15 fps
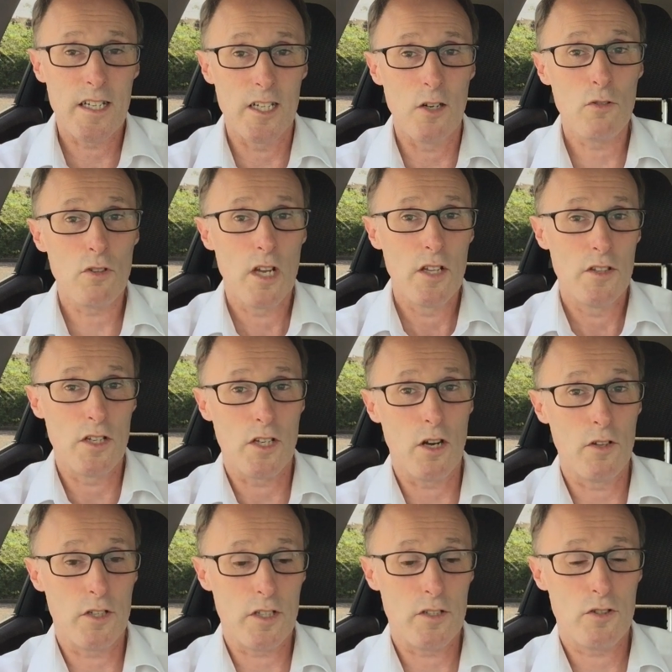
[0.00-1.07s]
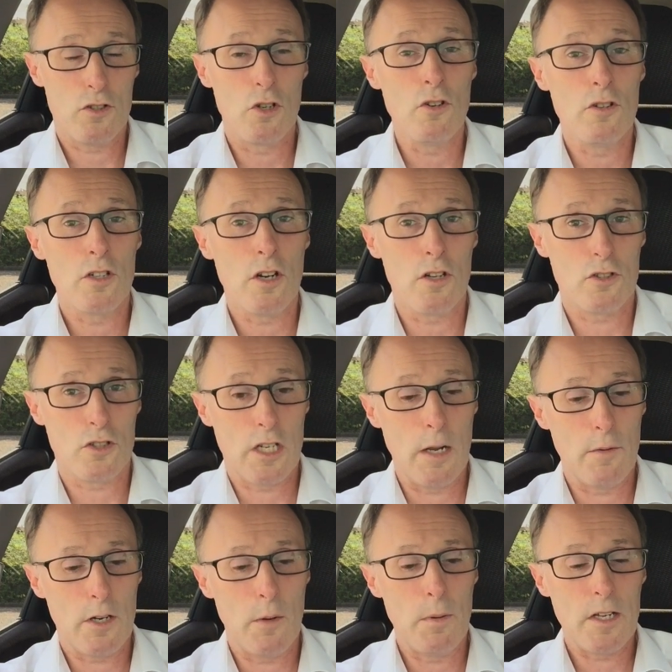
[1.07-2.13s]
You know, you've got
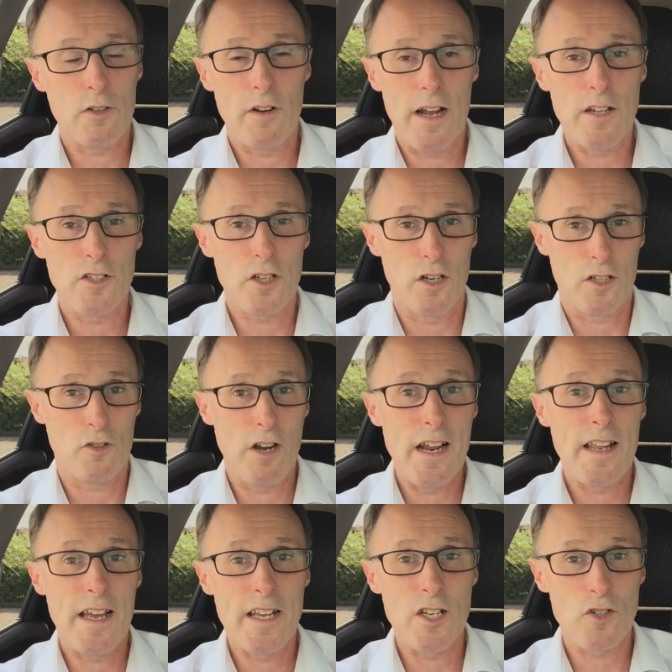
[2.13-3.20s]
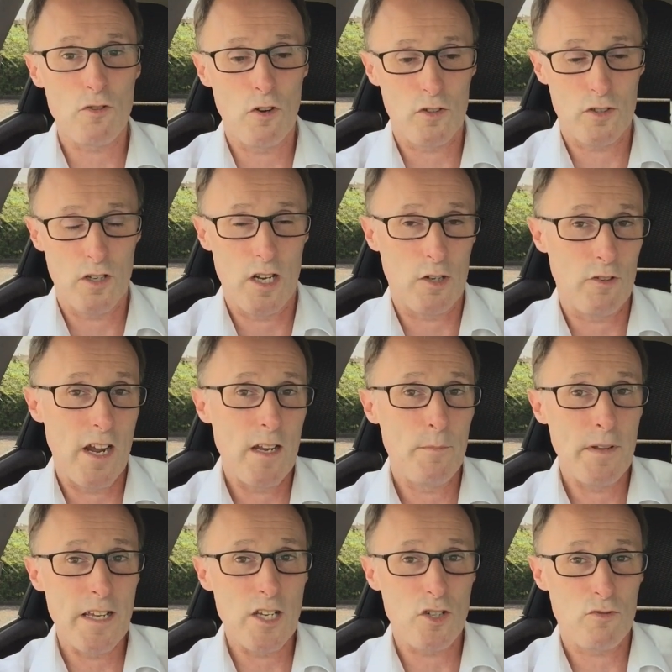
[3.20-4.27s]
a couple of grades. You've got a grade A instructor, a
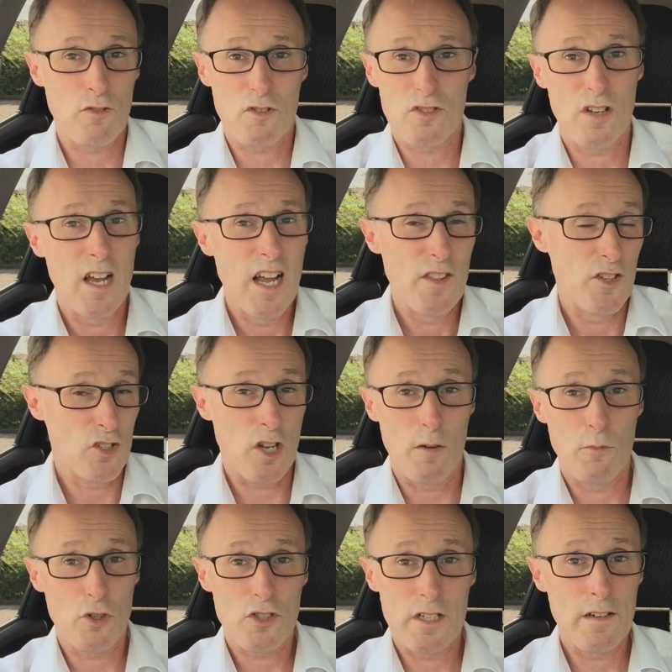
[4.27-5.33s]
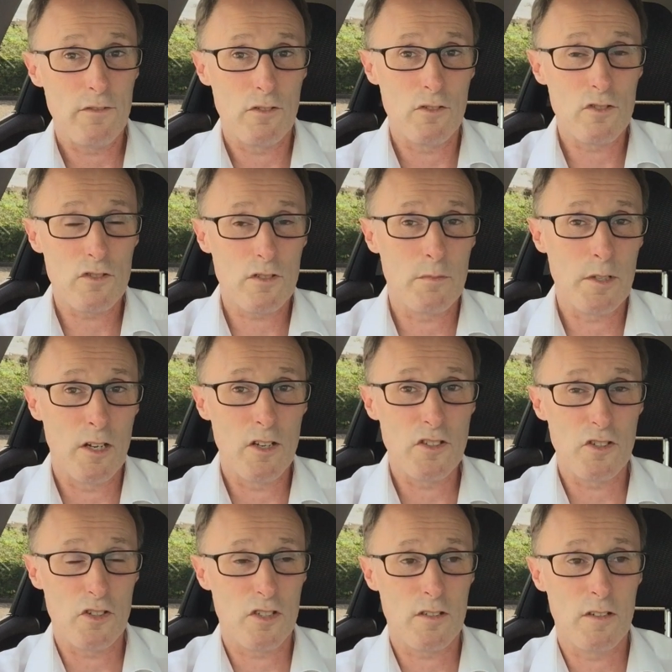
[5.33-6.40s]
grade B instructor. There's not much difference, to be
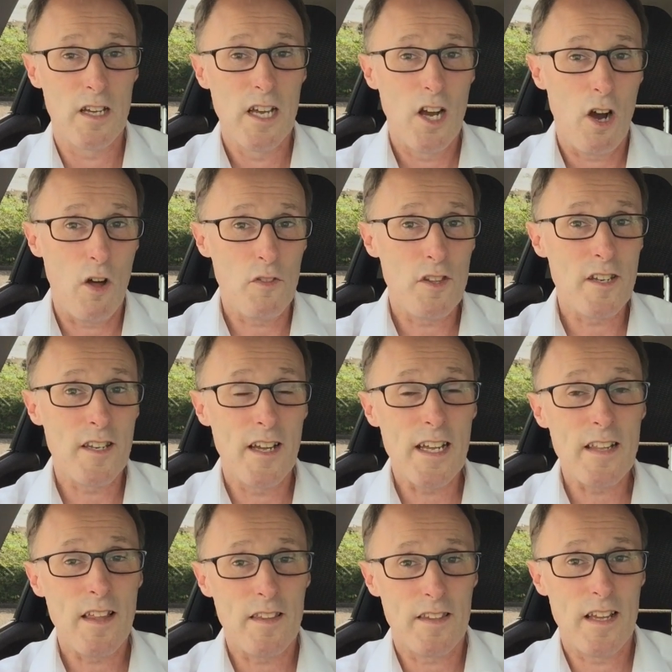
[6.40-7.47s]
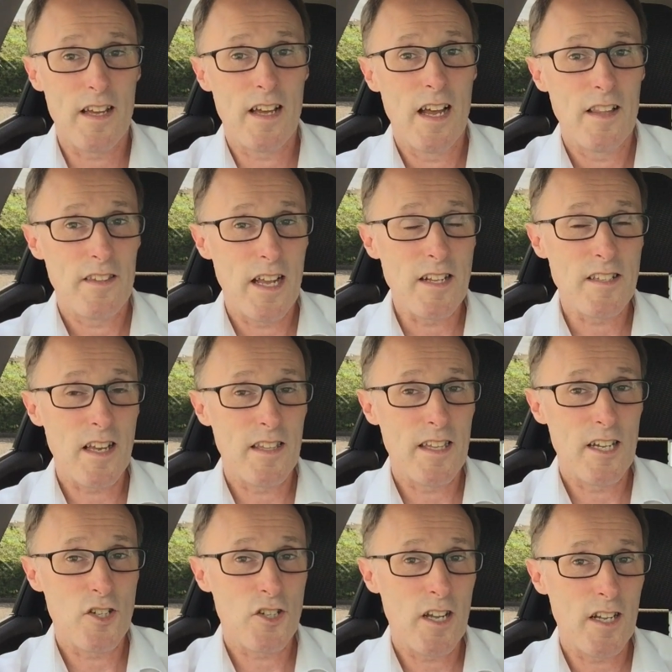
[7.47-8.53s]
honest. It's just on the day that they take
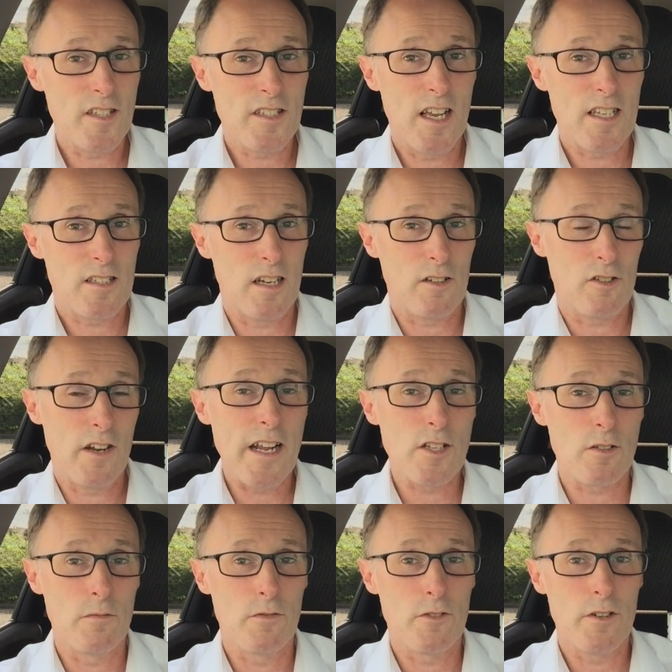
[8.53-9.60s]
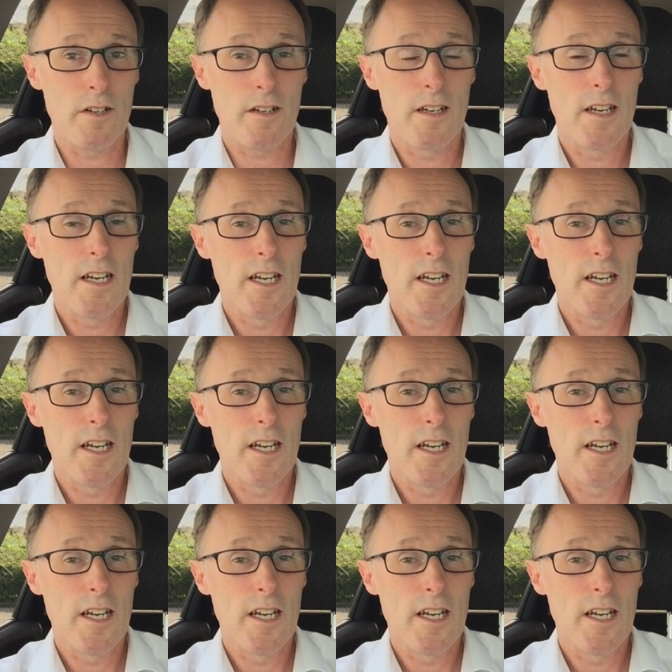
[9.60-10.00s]
their check test that grades them for it.